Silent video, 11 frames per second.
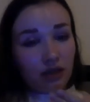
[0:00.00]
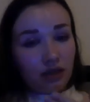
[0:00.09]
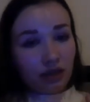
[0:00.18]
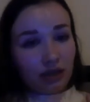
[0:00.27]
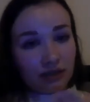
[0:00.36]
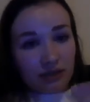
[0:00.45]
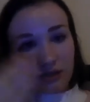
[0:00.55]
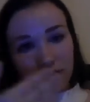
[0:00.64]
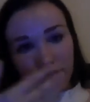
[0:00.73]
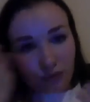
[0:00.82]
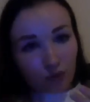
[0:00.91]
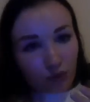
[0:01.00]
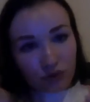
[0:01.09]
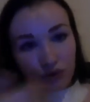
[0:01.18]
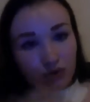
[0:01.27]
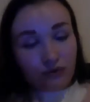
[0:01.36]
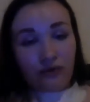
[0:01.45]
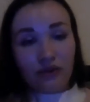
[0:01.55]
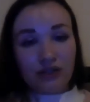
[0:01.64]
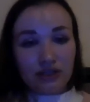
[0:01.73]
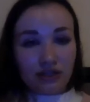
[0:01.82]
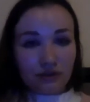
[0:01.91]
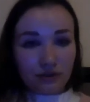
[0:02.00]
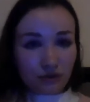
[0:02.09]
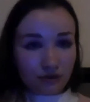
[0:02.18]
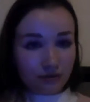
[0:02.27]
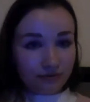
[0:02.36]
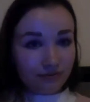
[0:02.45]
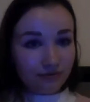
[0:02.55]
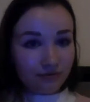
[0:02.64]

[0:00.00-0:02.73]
and what sort of things they're doing.